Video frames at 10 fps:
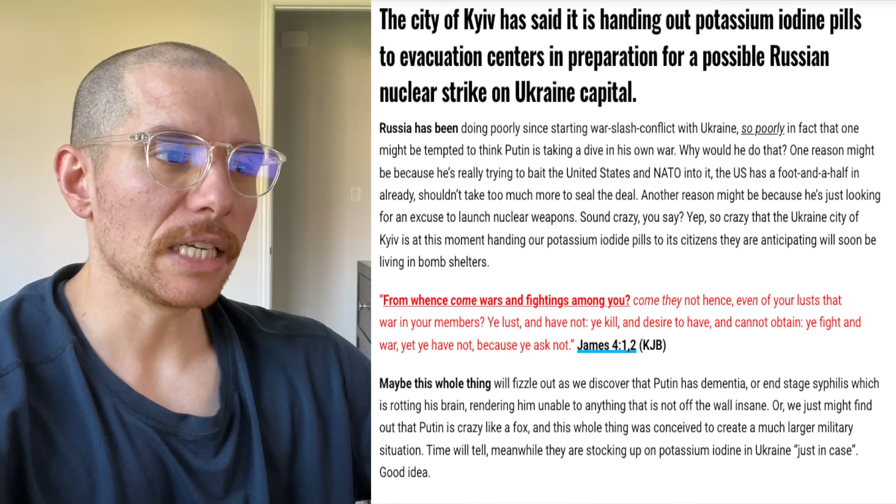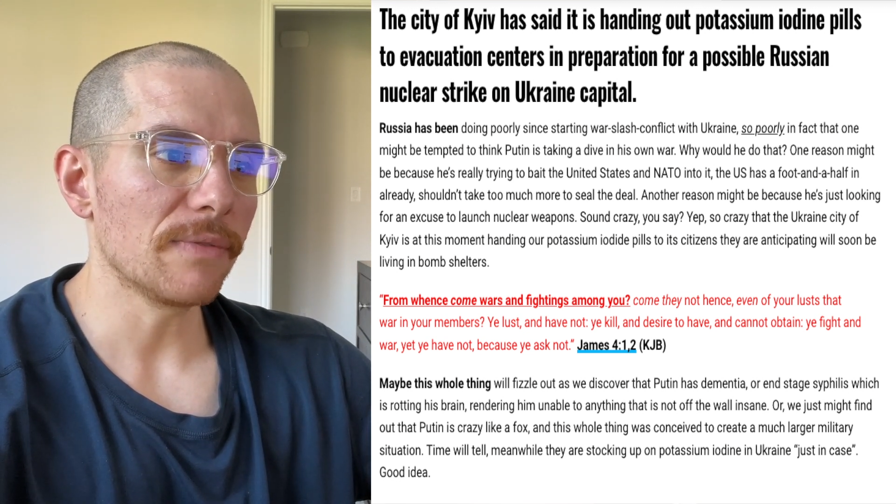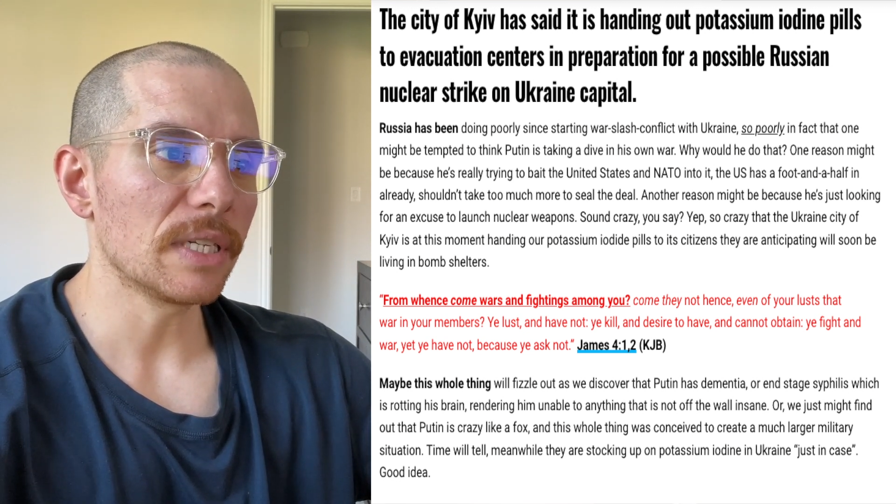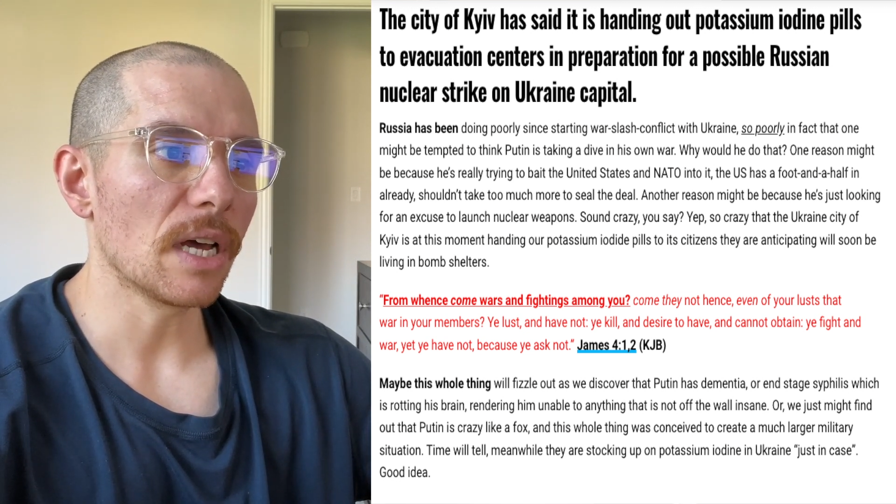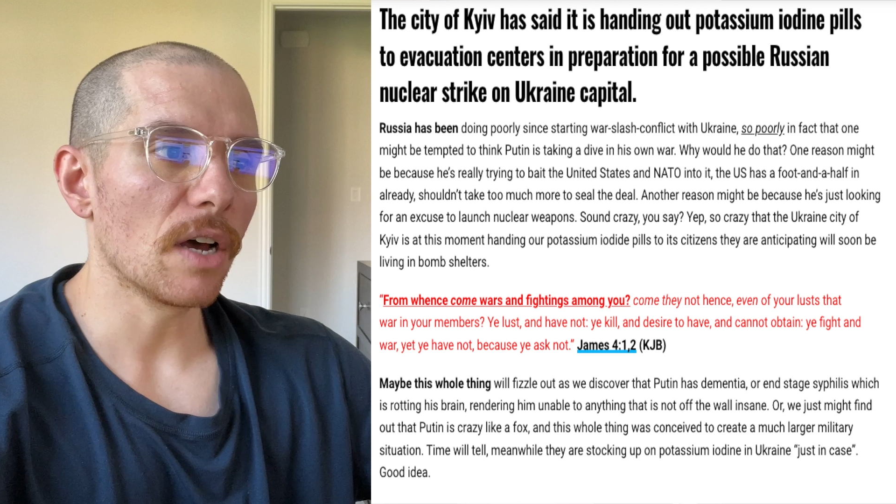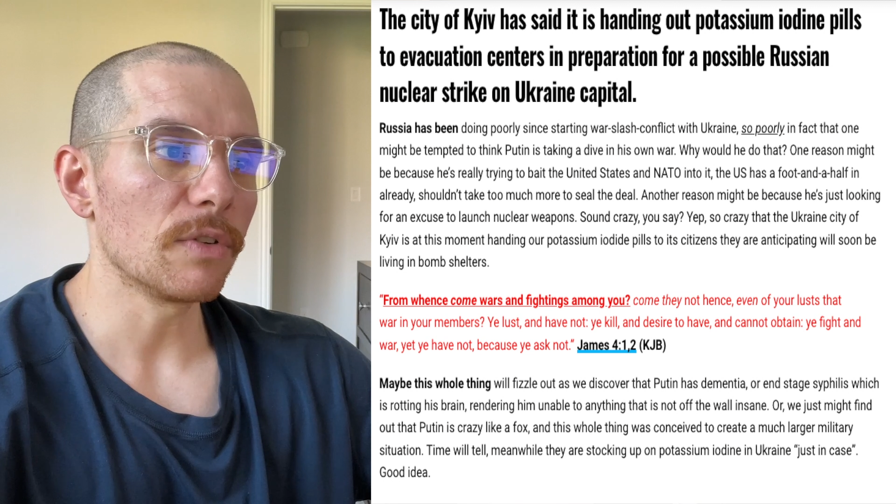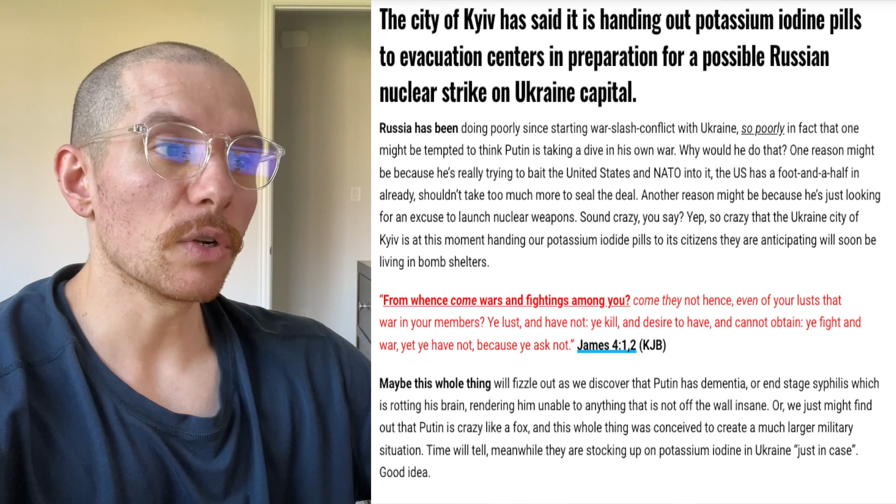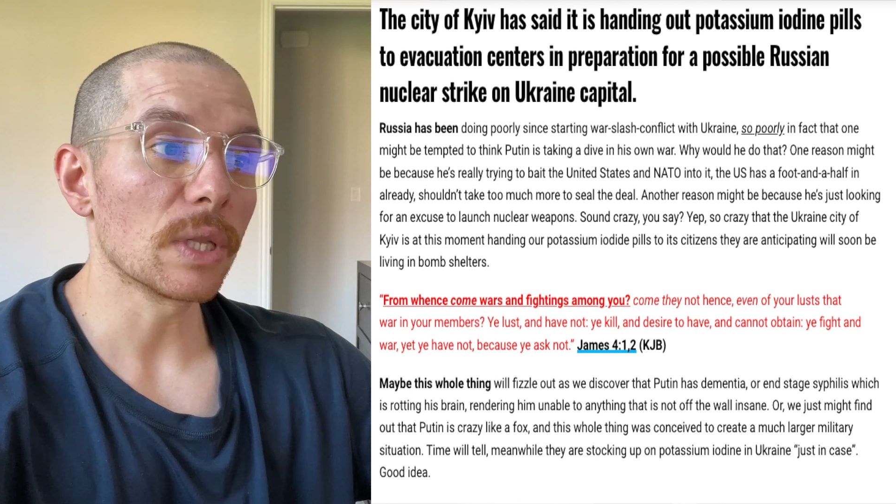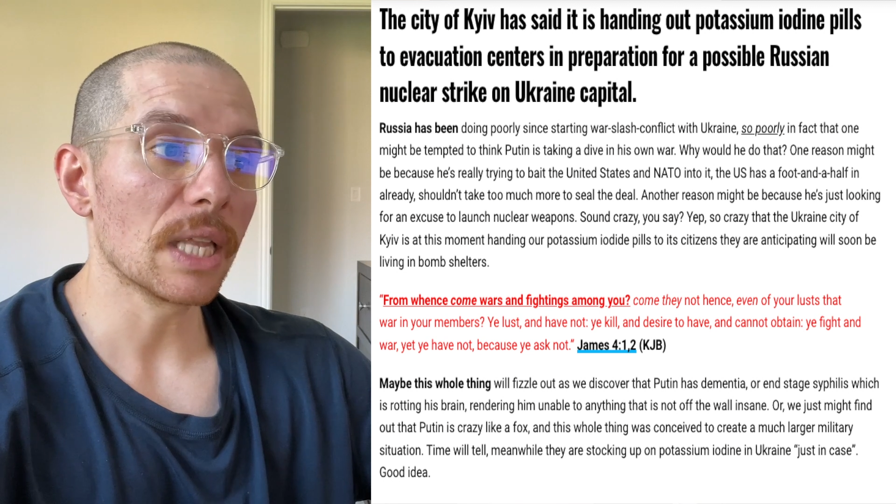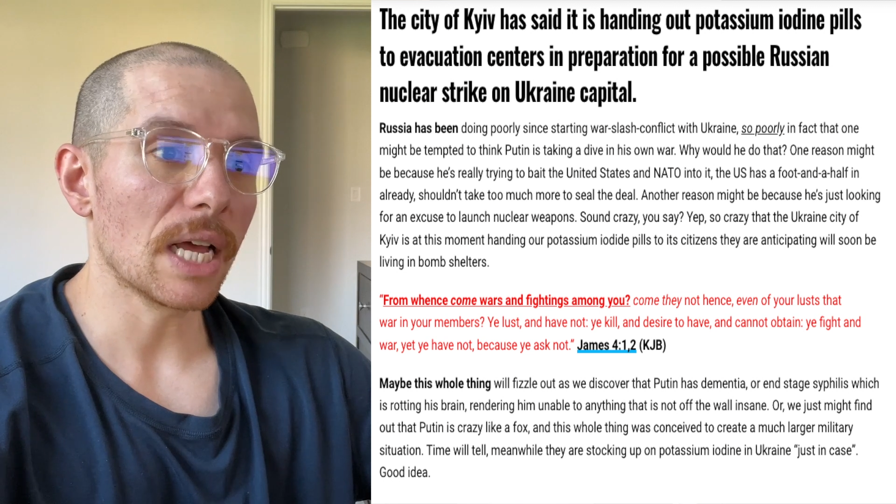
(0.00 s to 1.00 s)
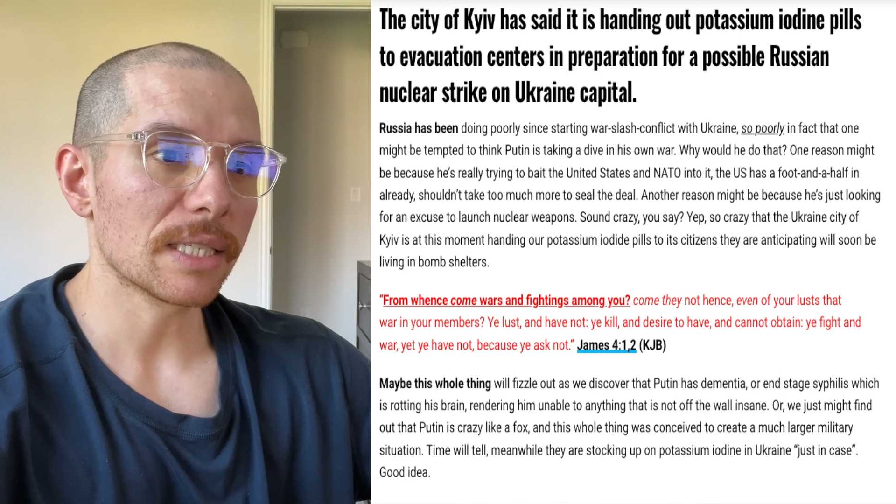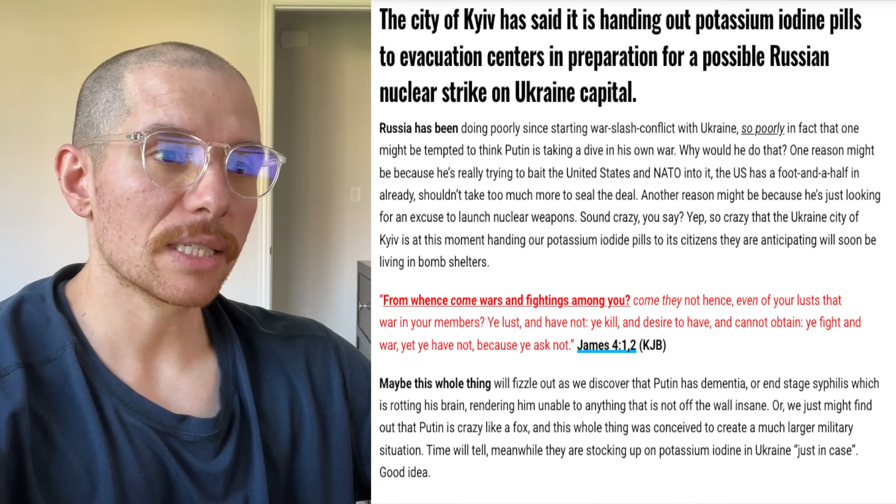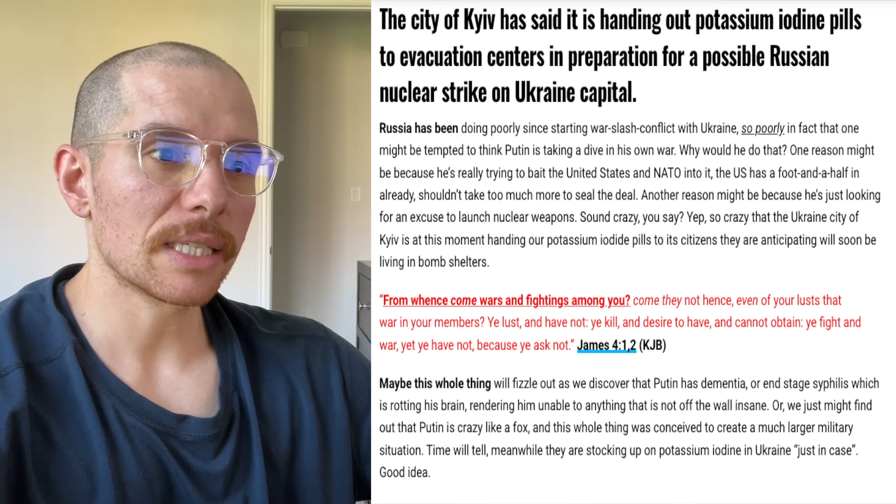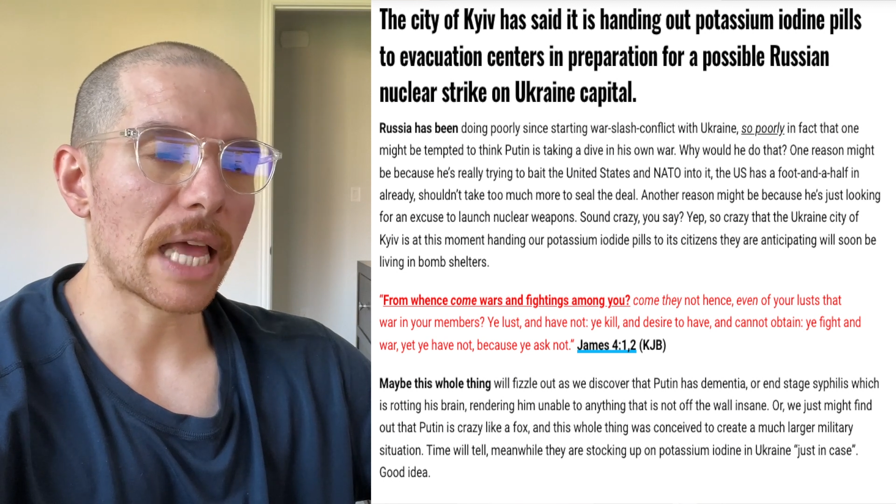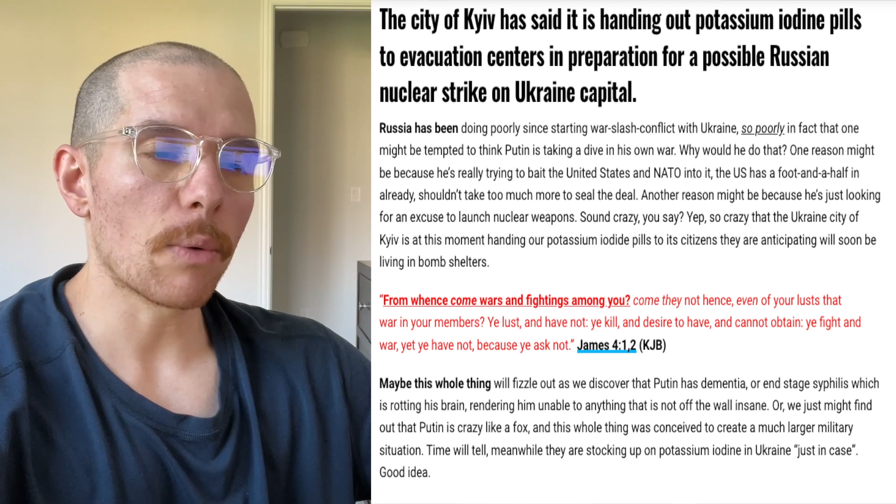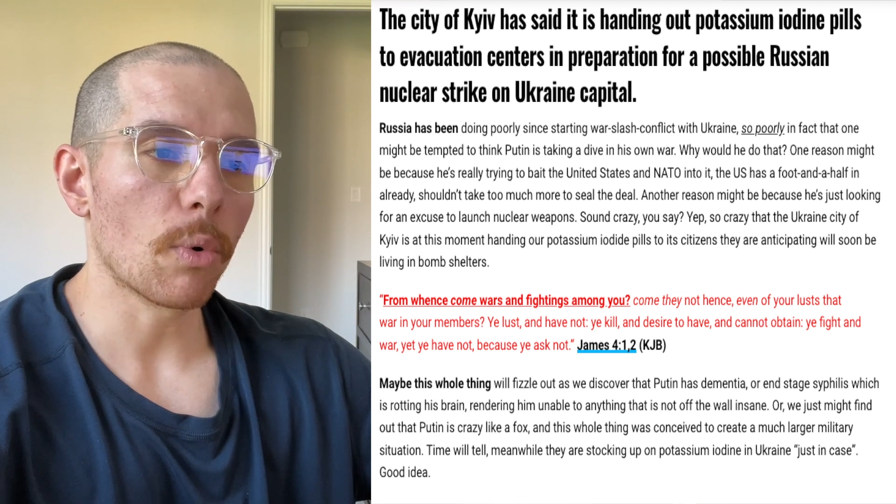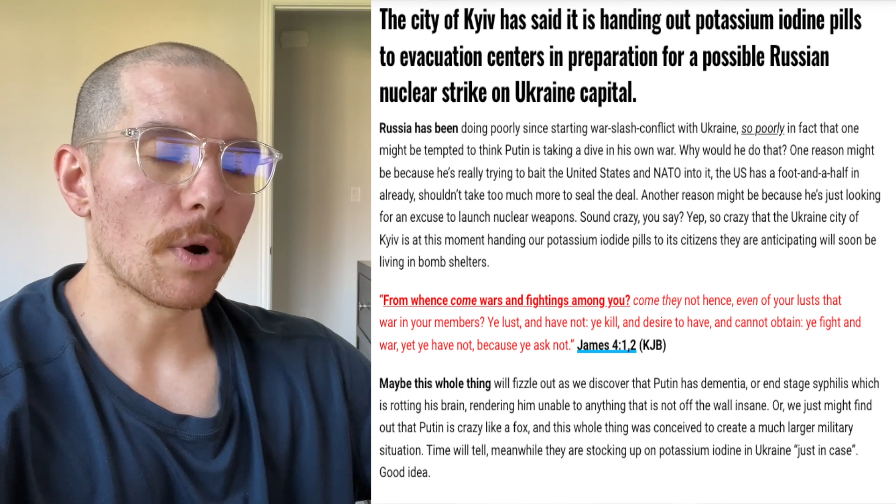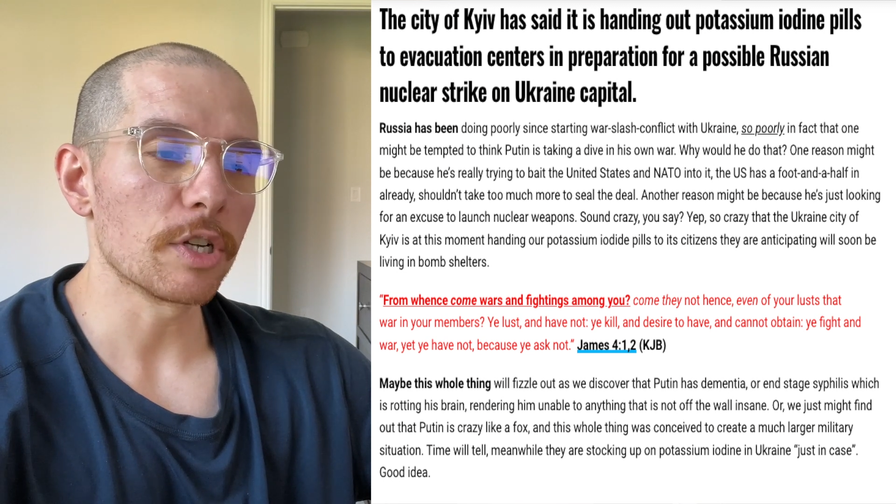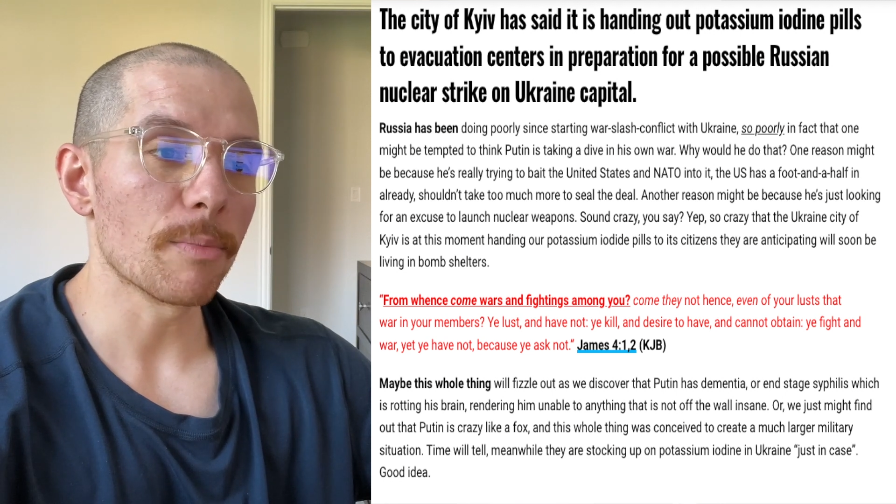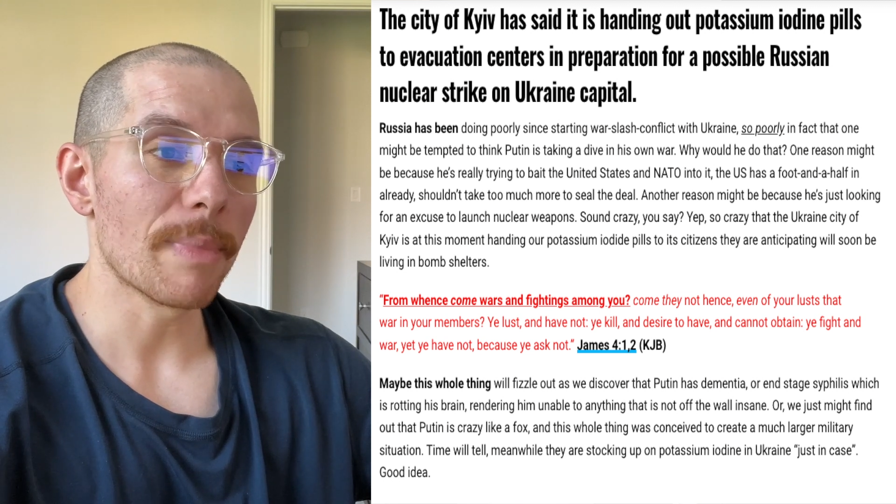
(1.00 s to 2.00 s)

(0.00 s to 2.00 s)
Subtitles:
even of your lusts that war in your